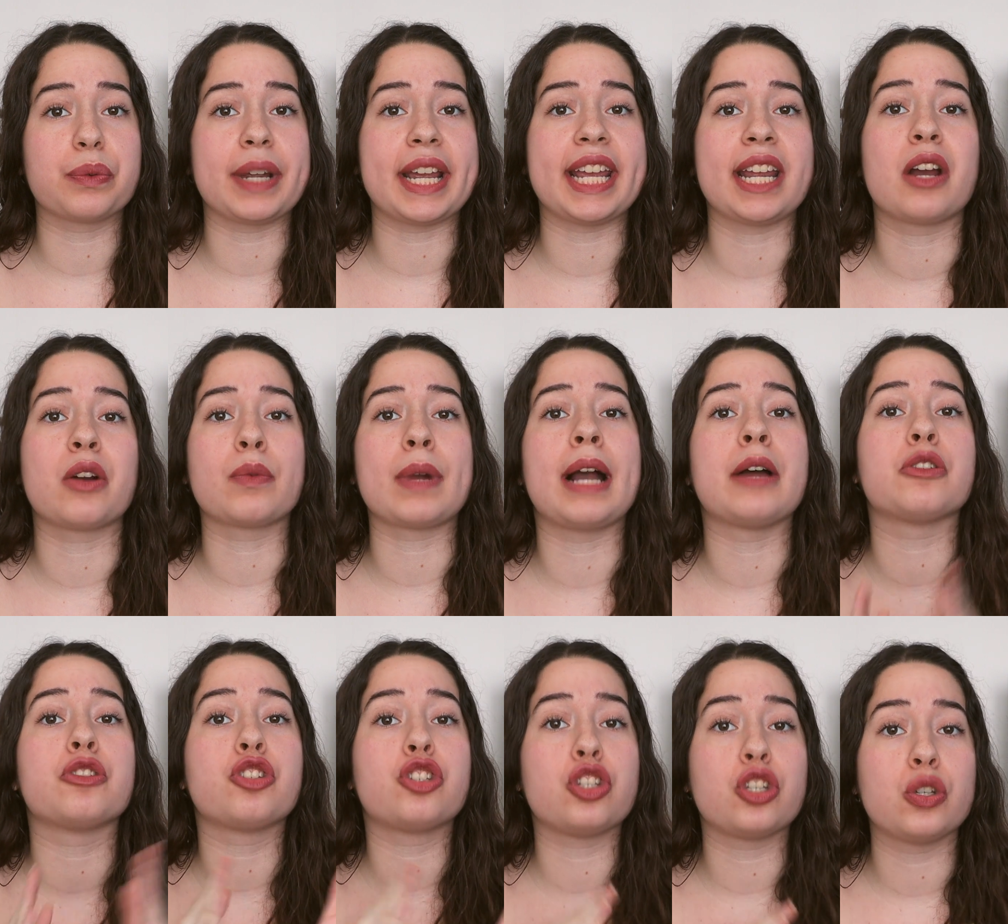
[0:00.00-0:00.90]
rate
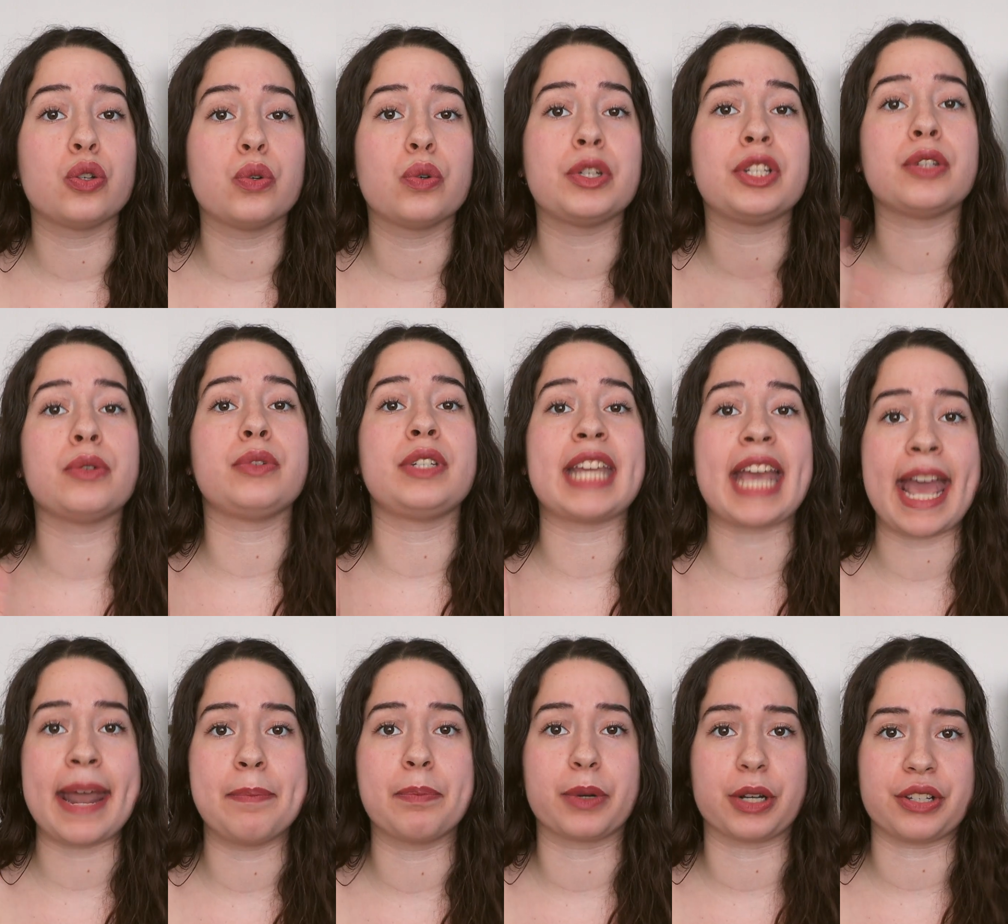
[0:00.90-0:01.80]
around 2 to
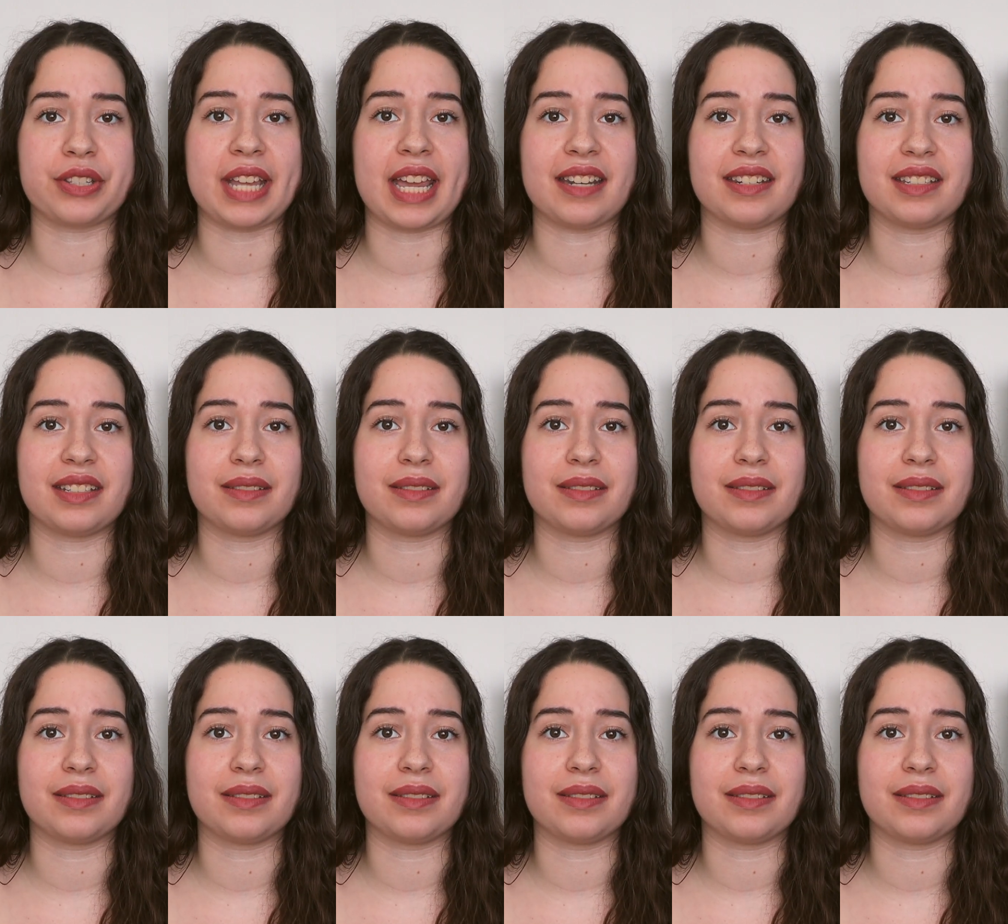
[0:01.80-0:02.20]
10%.